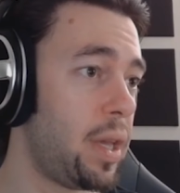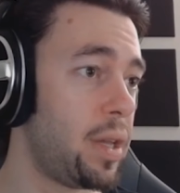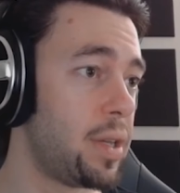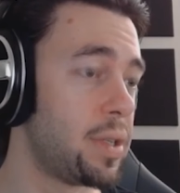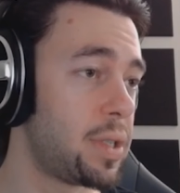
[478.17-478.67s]

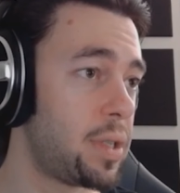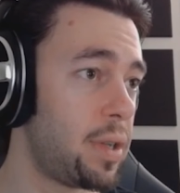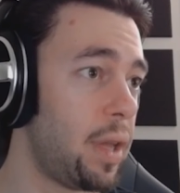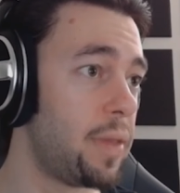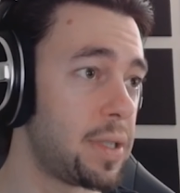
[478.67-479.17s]
is,
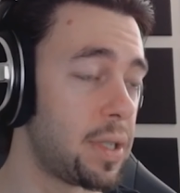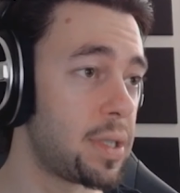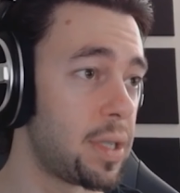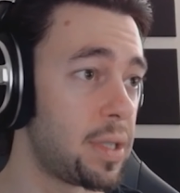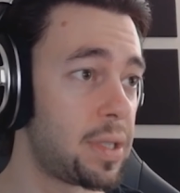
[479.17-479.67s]
in this
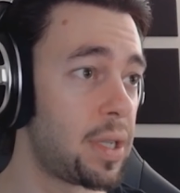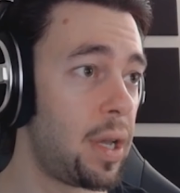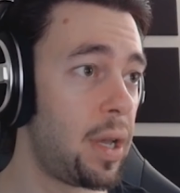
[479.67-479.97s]
instance,